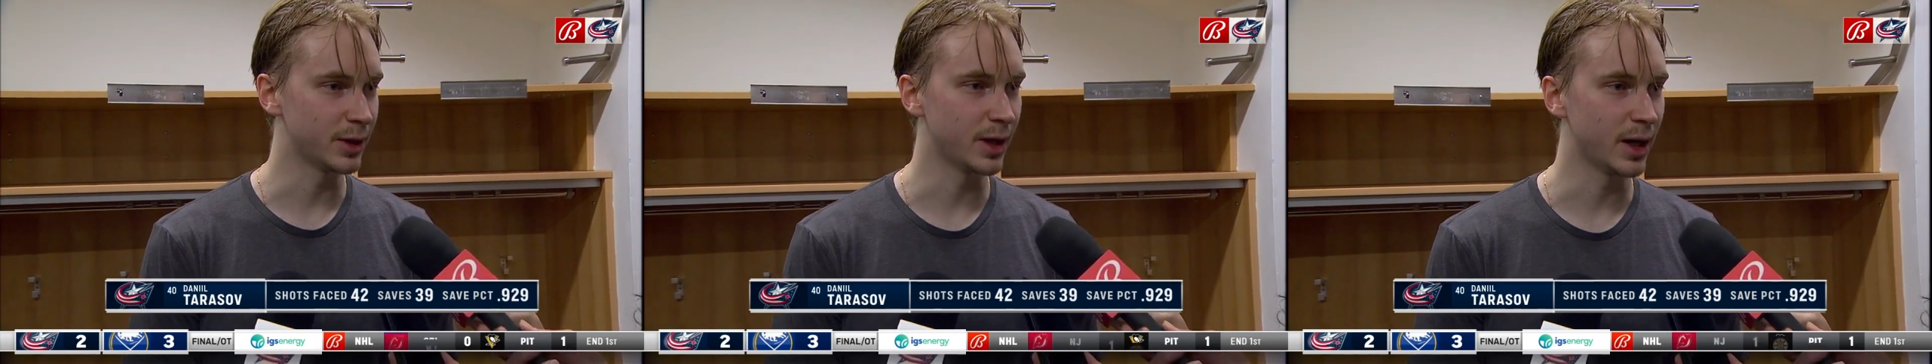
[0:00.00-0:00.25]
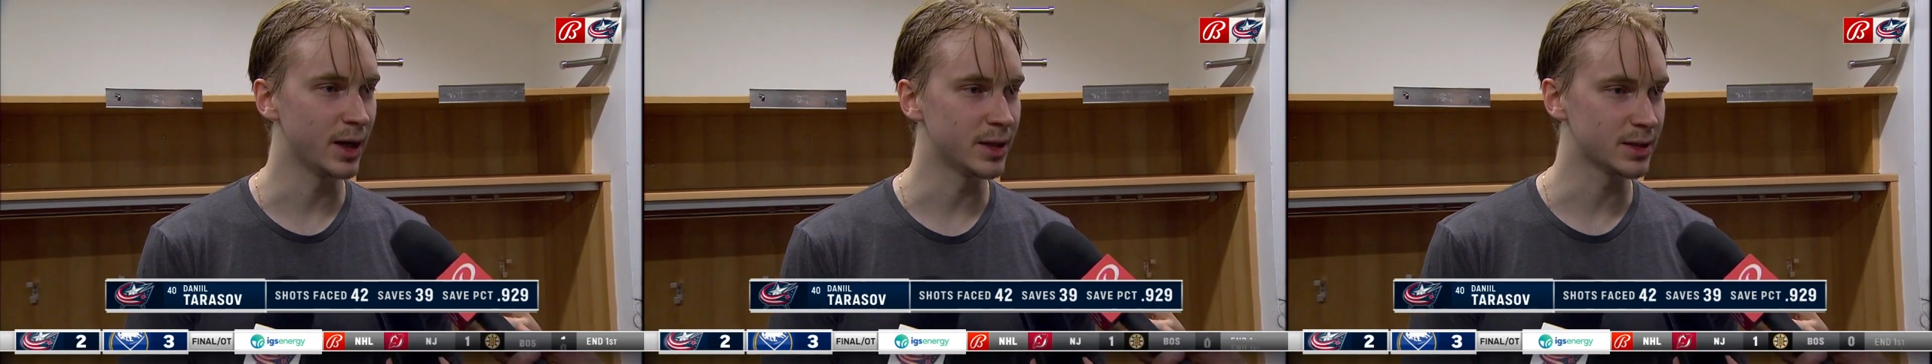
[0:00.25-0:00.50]

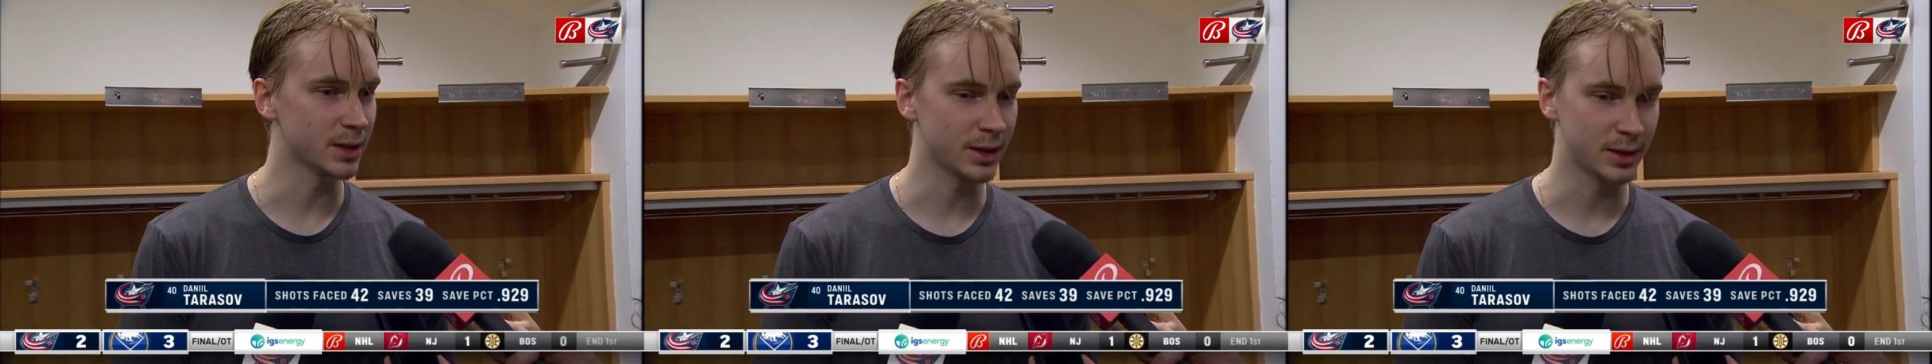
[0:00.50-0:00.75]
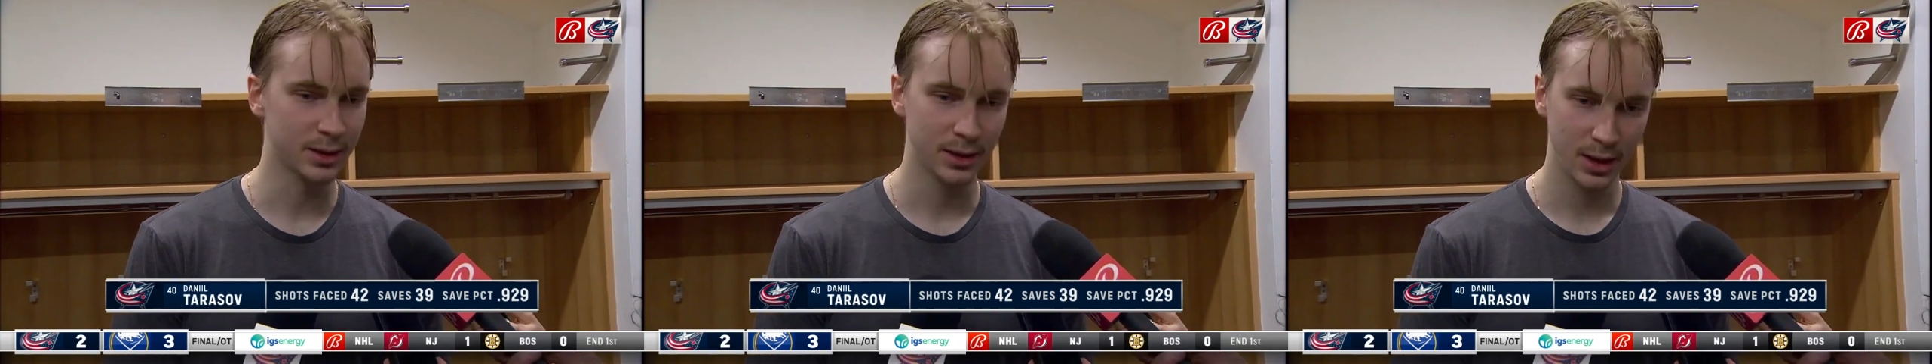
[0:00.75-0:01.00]
guys
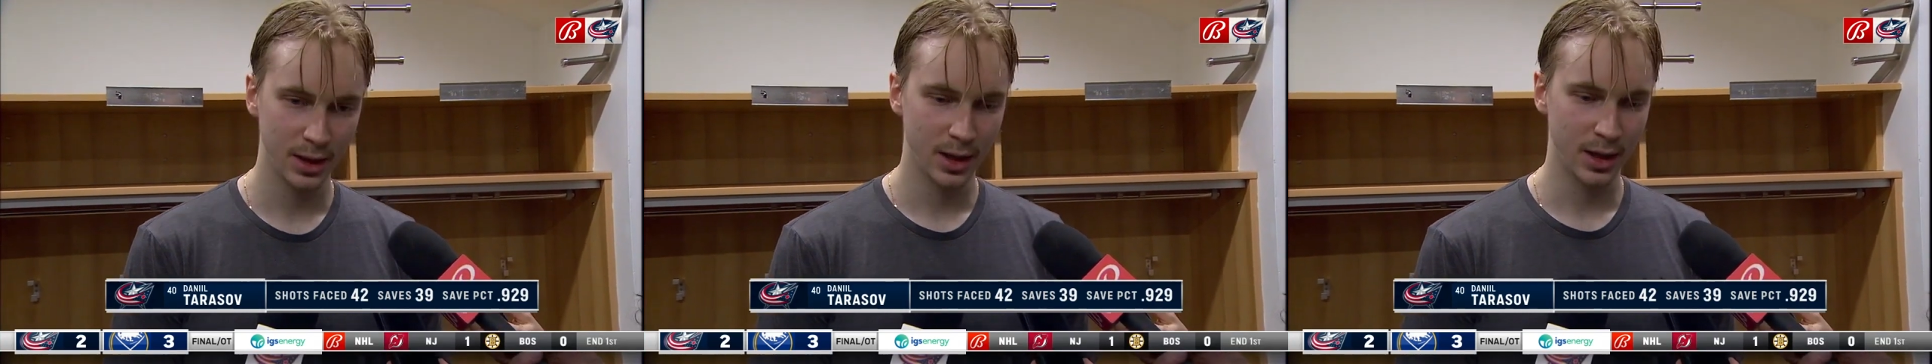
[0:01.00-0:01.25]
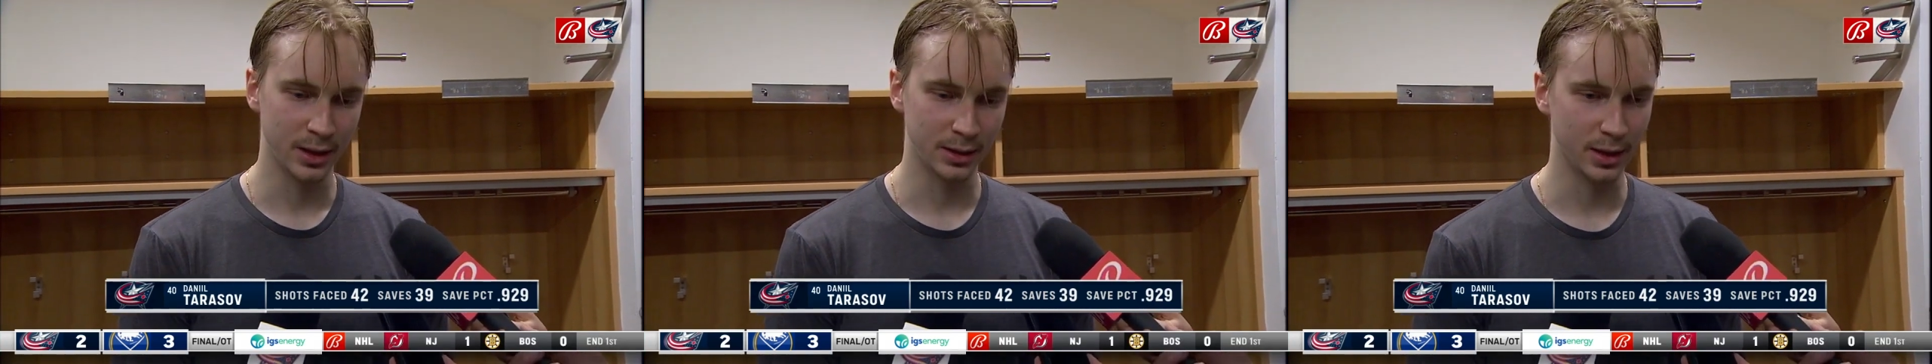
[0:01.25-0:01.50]
like
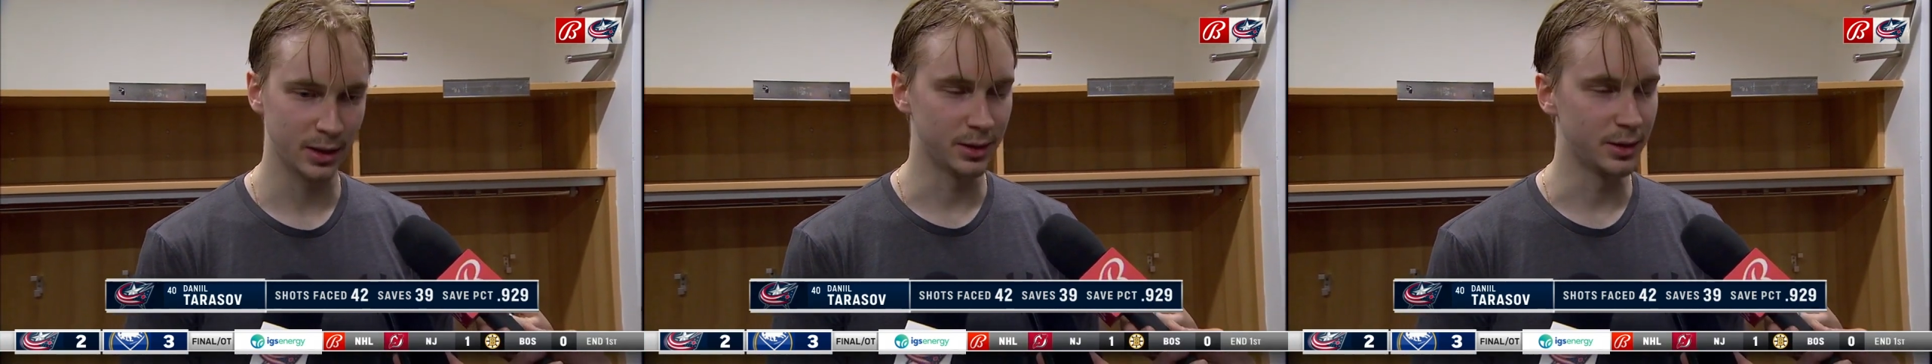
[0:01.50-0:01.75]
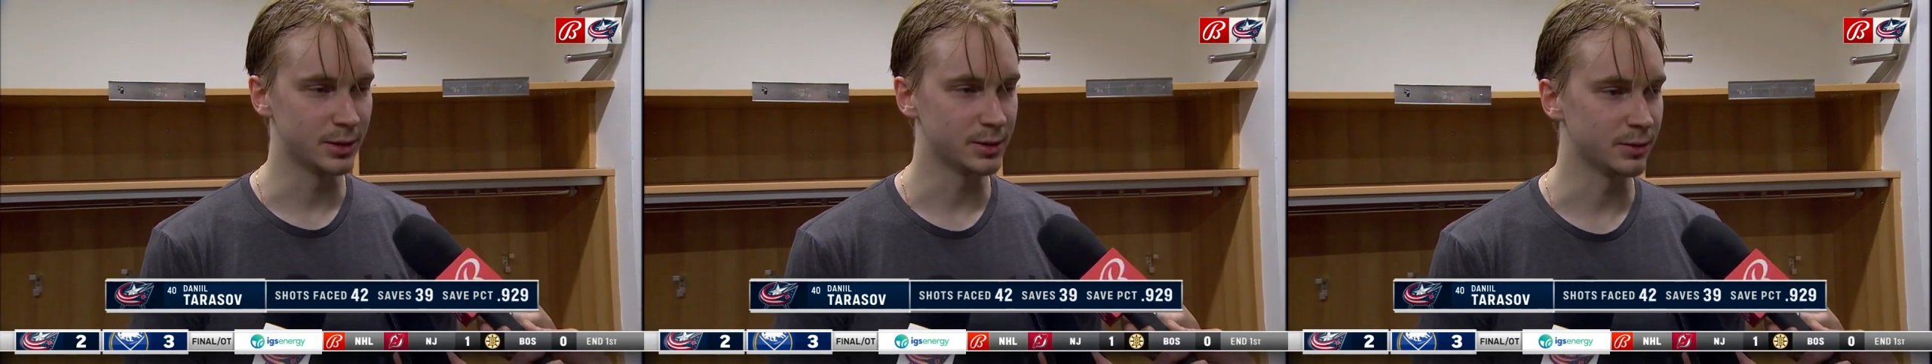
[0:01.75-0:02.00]
and
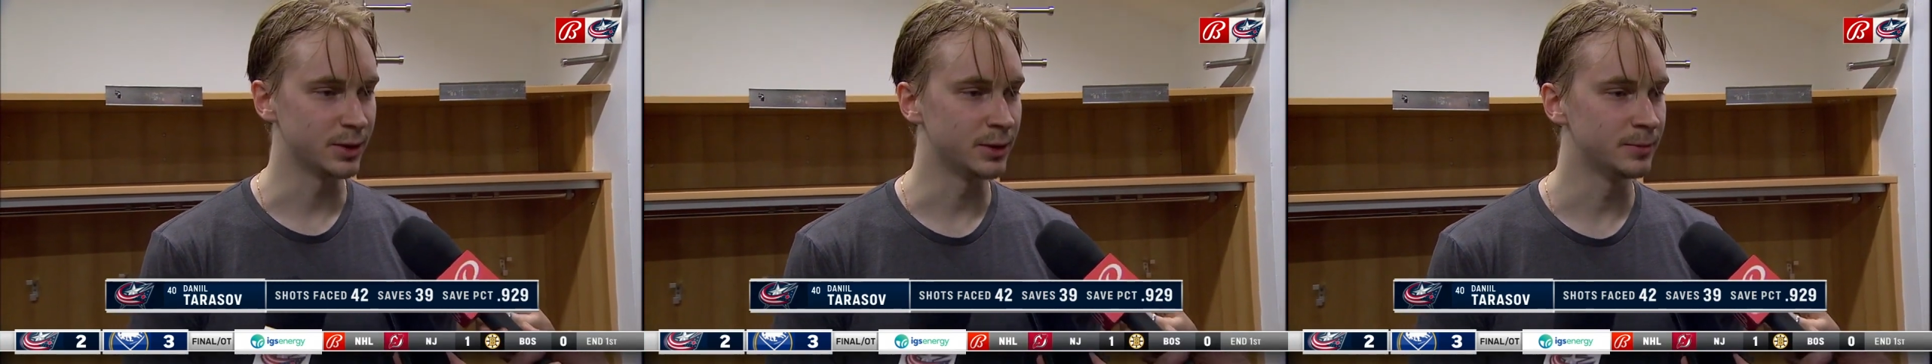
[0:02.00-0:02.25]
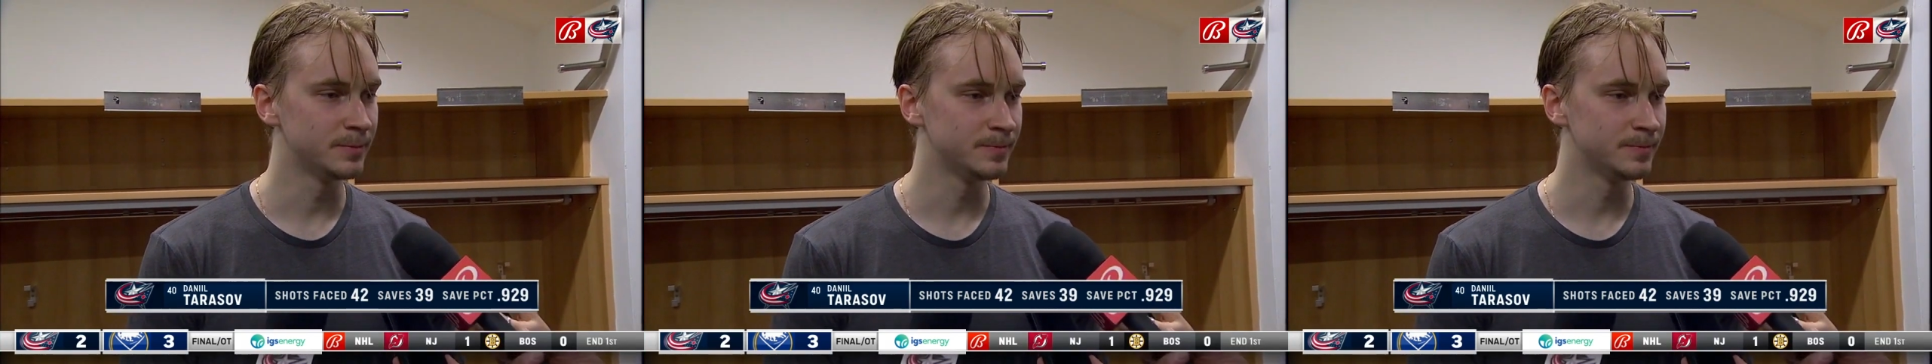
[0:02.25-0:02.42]
get this win.